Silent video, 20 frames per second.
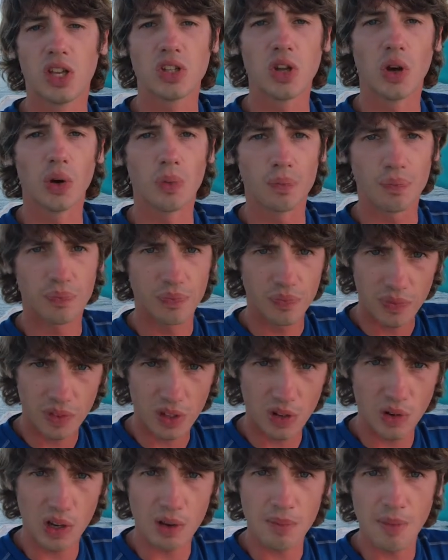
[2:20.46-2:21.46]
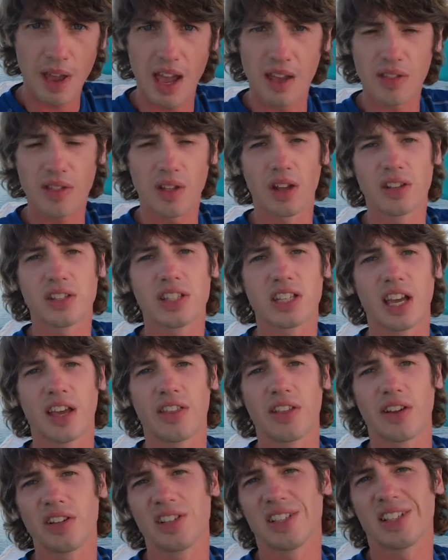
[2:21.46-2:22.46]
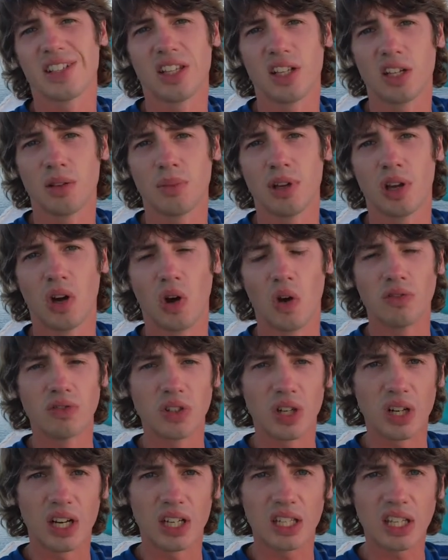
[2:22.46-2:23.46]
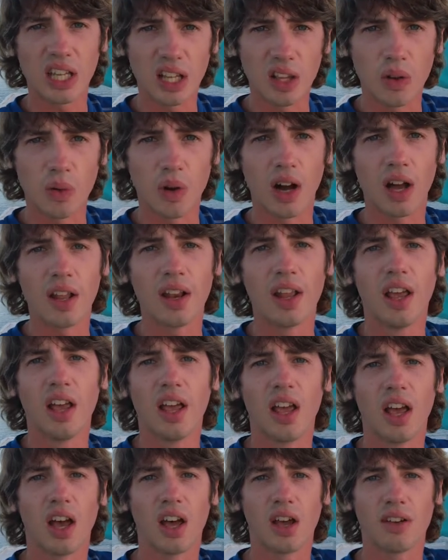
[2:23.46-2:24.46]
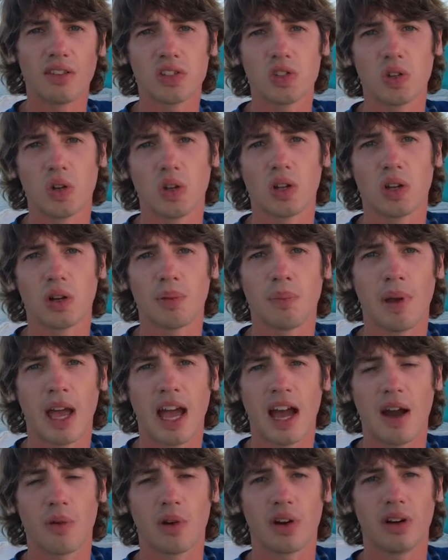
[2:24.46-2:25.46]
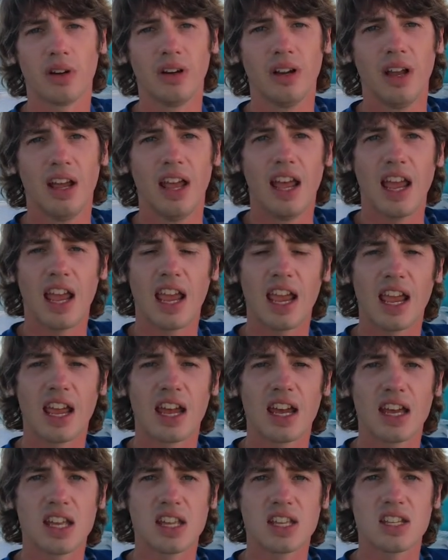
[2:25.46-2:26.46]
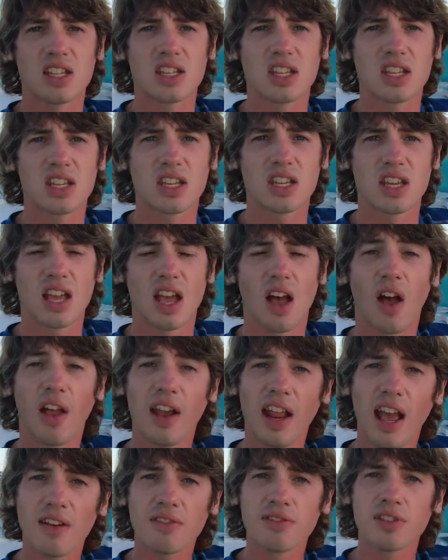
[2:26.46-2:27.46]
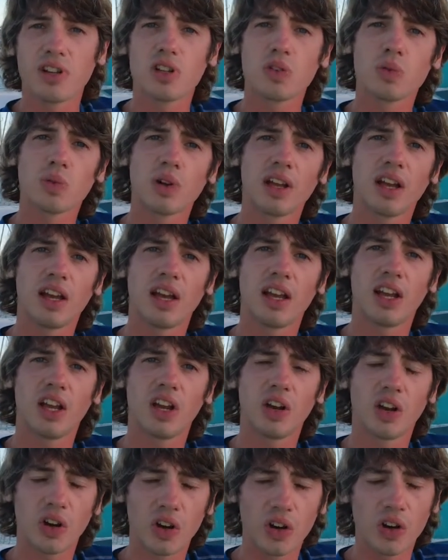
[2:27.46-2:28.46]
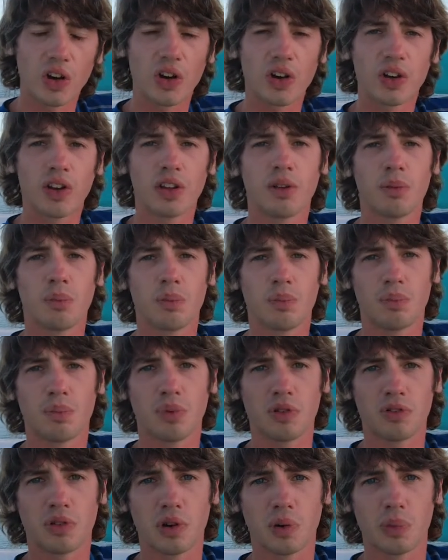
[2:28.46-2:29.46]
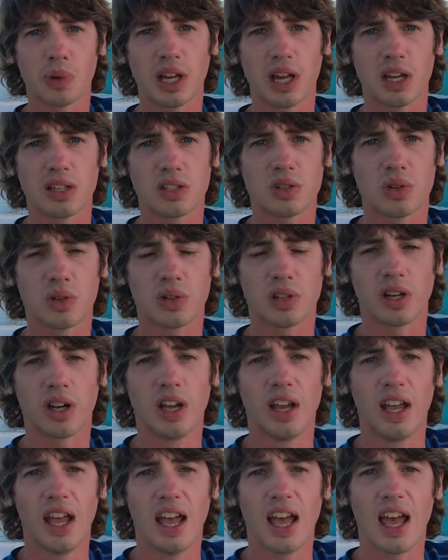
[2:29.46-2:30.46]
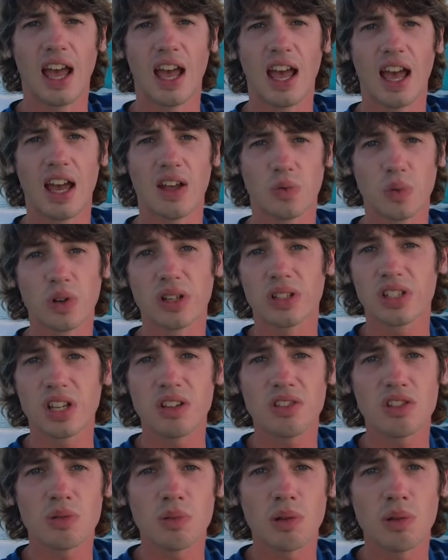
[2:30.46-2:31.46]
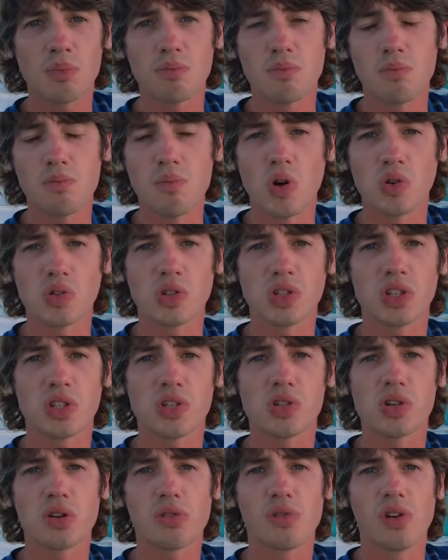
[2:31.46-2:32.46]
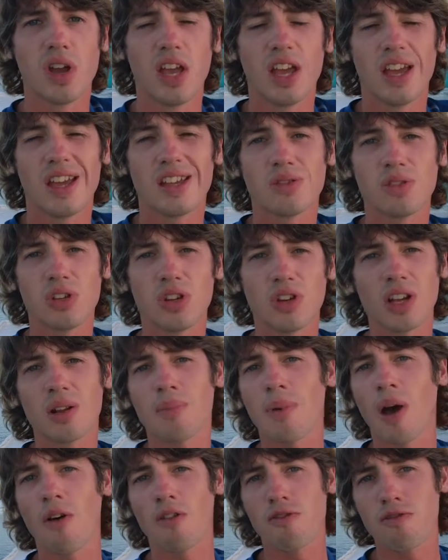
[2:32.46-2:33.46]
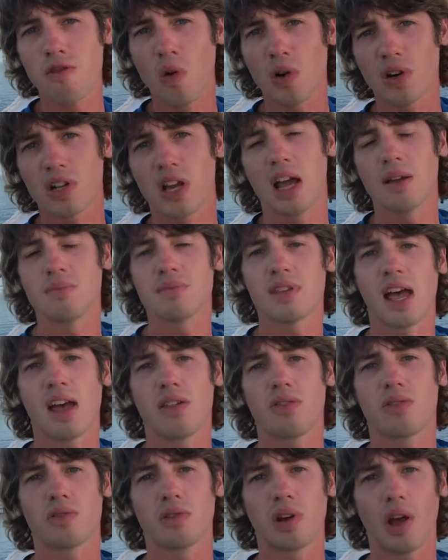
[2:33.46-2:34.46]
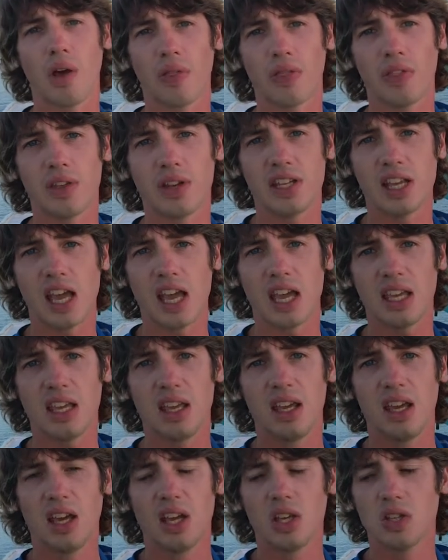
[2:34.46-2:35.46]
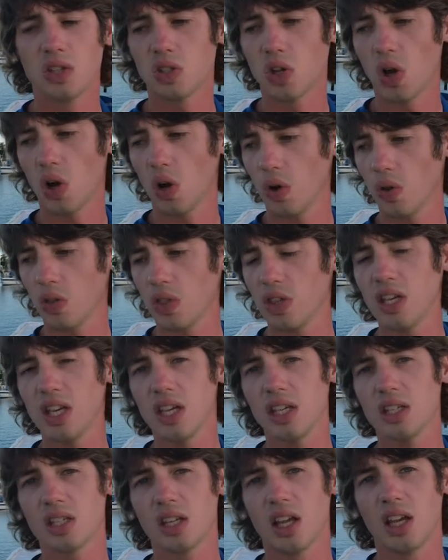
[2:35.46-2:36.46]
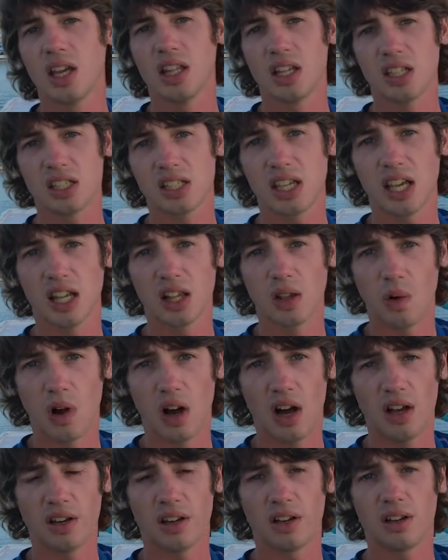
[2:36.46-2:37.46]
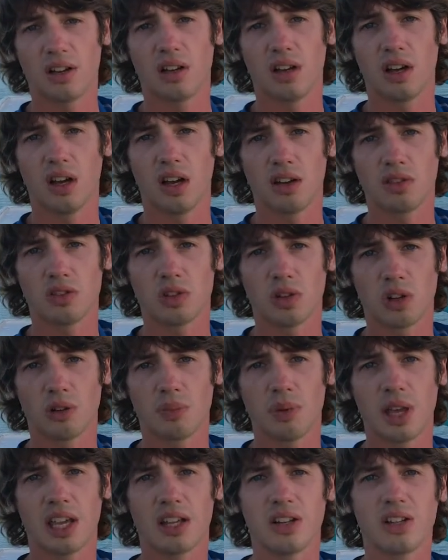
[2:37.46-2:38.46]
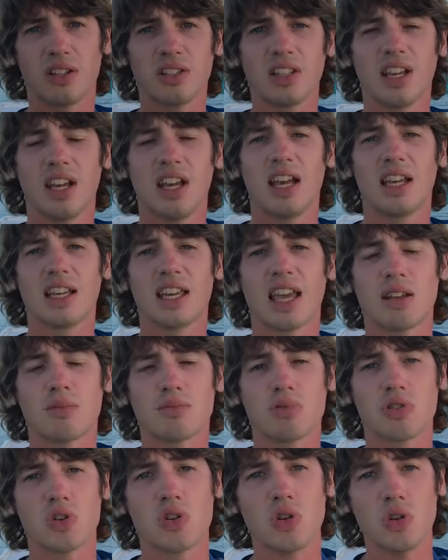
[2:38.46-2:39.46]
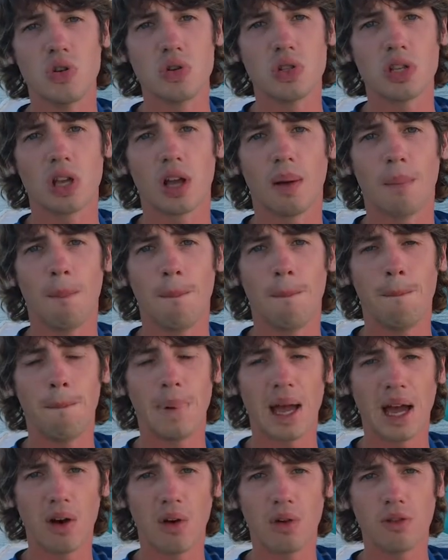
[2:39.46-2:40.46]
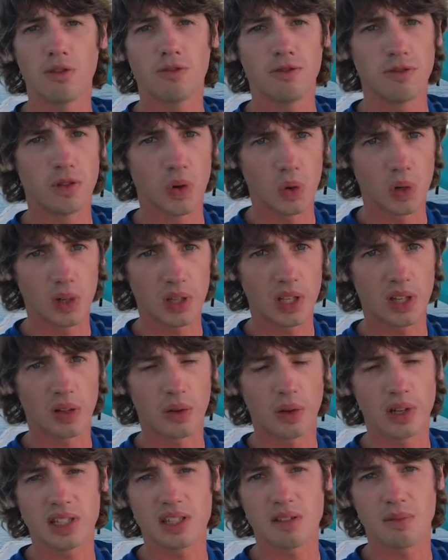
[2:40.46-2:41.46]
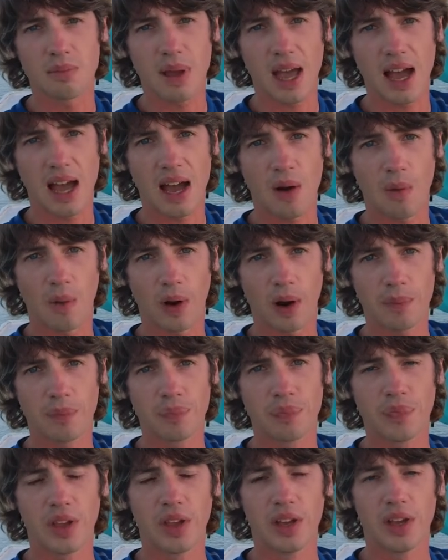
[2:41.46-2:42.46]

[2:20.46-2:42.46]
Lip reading: So quick math altogether is a little bit over a kilowatt of solar power. And on average, what I heard before we got solar, and what seems to be mostly true, is you get about four times that throughout the day. So this kilowatt of solar panels can produce about 4 kilowatts of power.